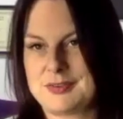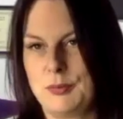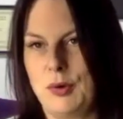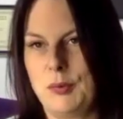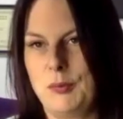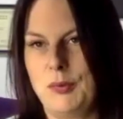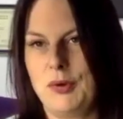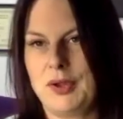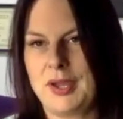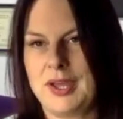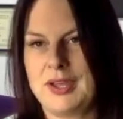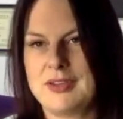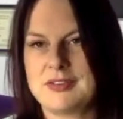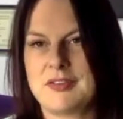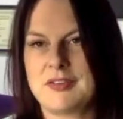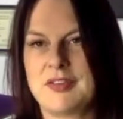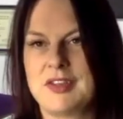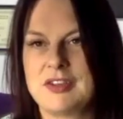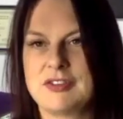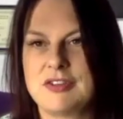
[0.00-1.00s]
What kinds
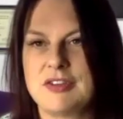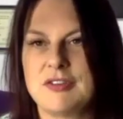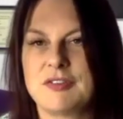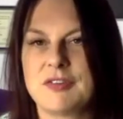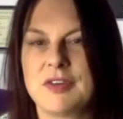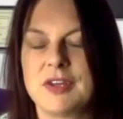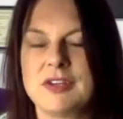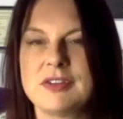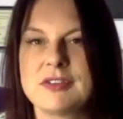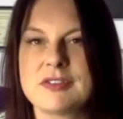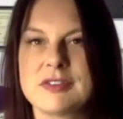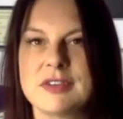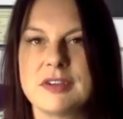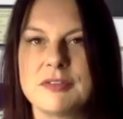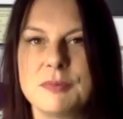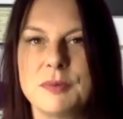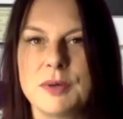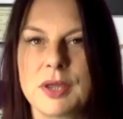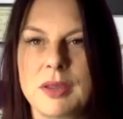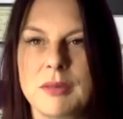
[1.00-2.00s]
of things do you find yourself
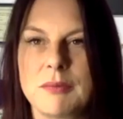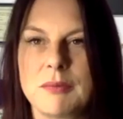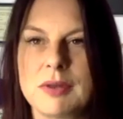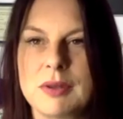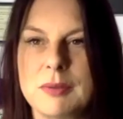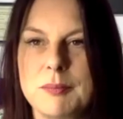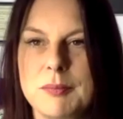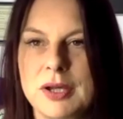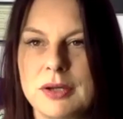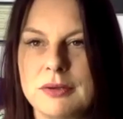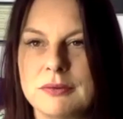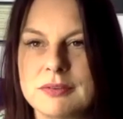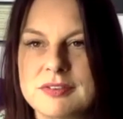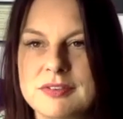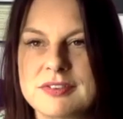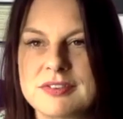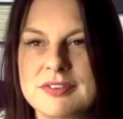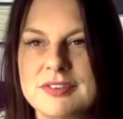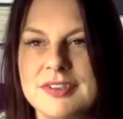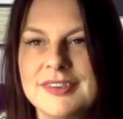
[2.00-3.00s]
working with the most?